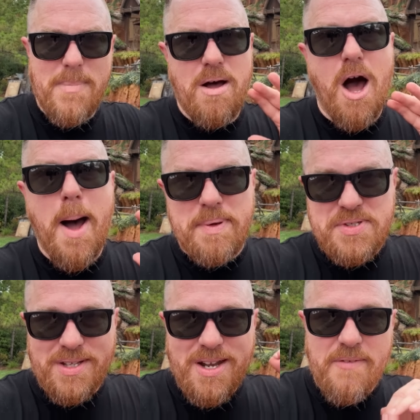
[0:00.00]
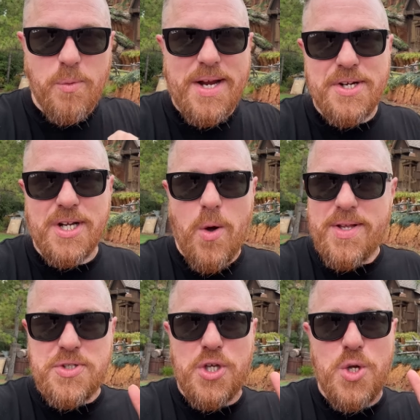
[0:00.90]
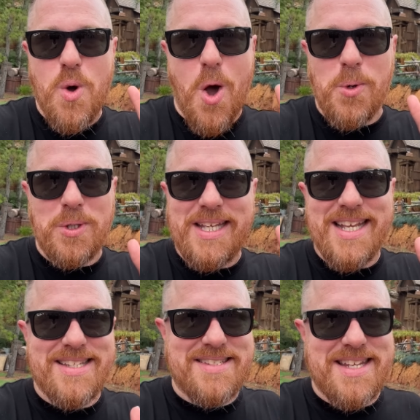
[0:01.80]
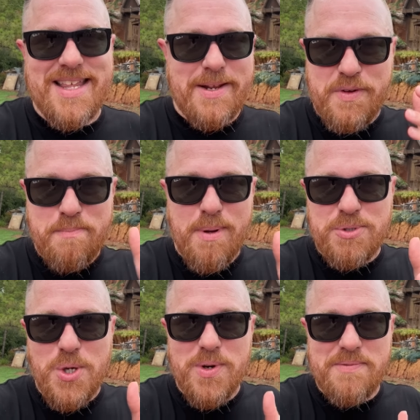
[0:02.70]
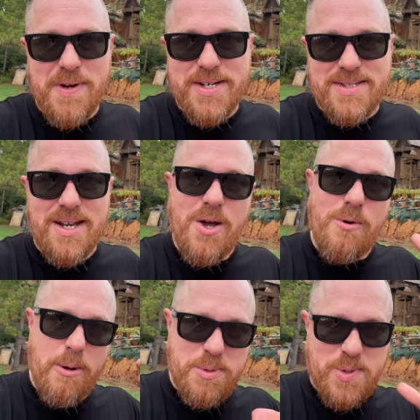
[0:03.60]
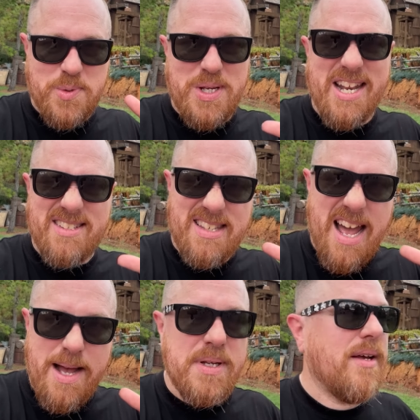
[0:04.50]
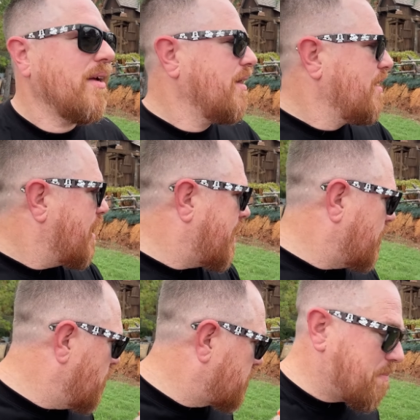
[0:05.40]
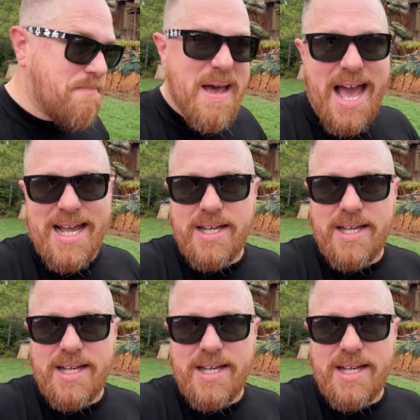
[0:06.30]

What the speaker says: opposite of the way you're going. So you only get to see that if your boat's going very slow. Ours just kind of stop, and I look back